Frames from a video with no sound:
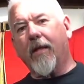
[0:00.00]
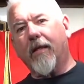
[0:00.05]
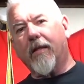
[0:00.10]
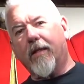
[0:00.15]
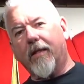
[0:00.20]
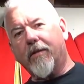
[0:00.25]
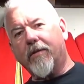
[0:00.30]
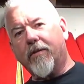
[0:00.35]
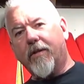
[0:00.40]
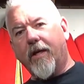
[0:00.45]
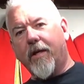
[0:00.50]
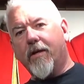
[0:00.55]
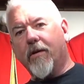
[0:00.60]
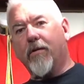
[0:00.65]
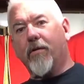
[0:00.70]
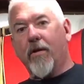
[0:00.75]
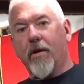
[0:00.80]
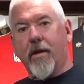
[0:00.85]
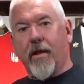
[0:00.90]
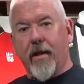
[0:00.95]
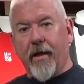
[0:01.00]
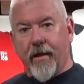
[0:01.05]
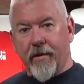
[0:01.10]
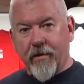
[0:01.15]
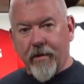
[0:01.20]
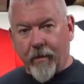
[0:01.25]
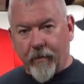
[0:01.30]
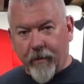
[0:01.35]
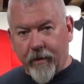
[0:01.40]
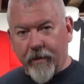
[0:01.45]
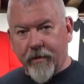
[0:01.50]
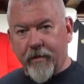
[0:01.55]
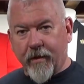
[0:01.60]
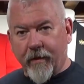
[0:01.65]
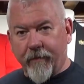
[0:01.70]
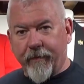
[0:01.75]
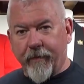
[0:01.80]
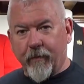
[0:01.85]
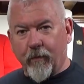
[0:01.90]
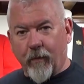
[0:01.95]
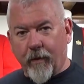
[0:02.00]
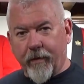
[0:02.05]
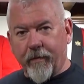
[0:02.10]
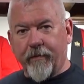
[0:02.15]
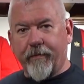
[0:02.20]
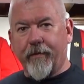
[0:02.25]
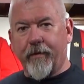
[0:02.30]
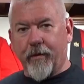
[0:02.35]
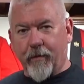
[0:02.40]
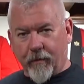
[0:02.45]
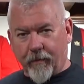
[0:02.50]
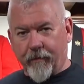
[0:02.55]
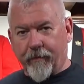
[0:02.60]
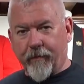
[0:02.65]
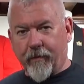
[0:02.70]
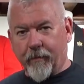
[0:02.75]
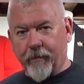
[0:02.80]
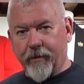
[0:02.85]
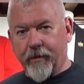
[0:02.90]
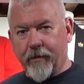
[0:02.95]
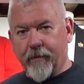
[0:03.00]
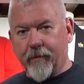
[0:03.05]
let's take a look at some of these different wonderful uniforms.